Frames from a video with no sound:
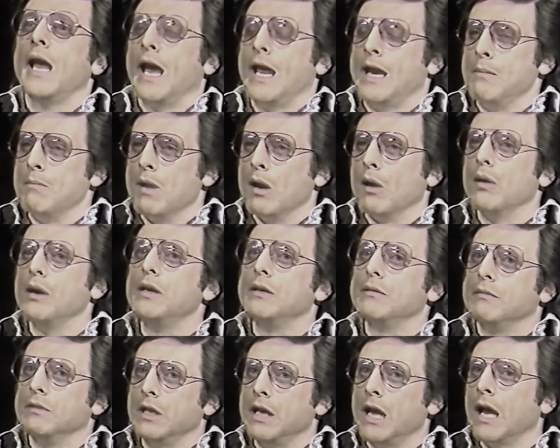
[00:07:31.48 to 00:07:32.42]
And he married
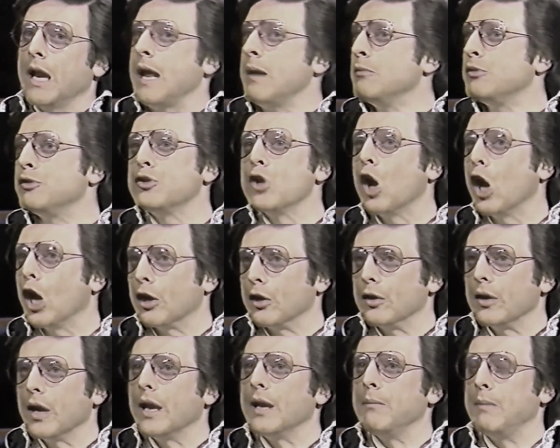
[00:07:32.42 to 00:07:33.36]
Leon Ames' daughter,
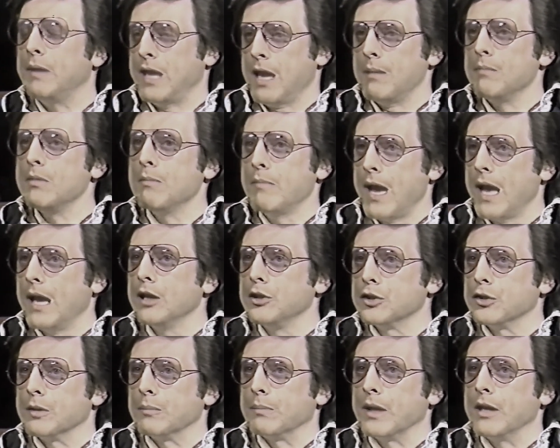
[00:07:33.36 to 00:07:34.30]
and he became the manager
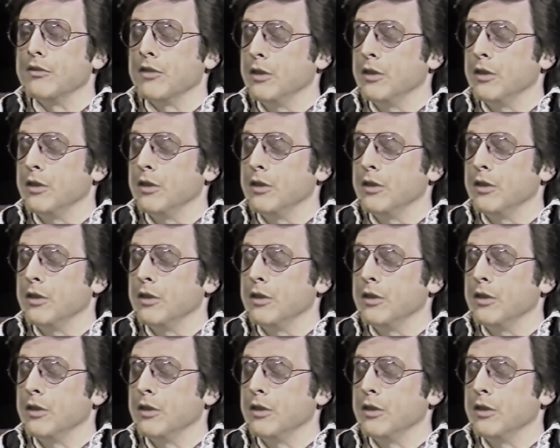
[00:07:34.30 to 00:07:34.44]
of the place,